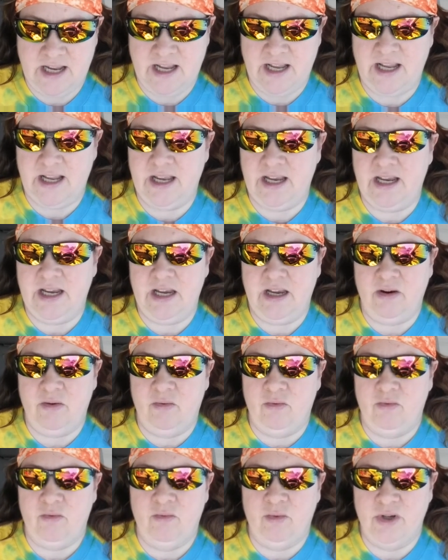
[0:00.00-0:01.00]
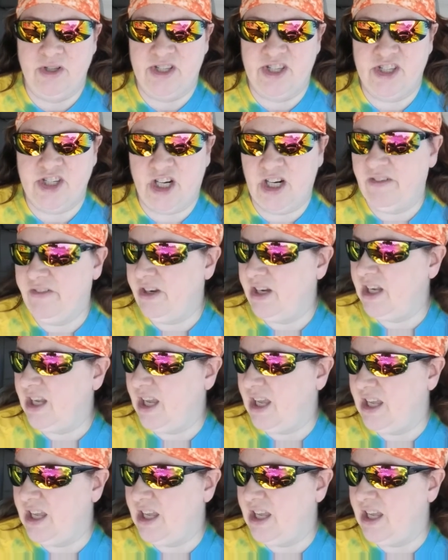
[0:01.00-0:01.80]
I was starving,